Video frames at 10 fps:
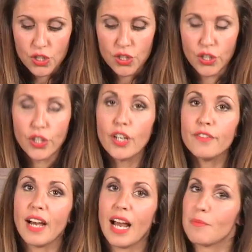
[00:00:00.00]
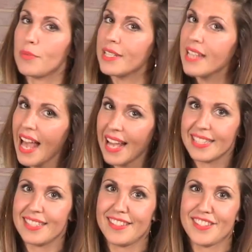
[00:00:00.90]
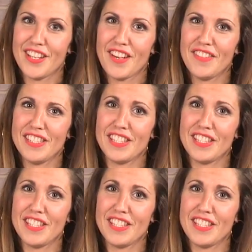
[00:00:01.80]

to cover and protect the surface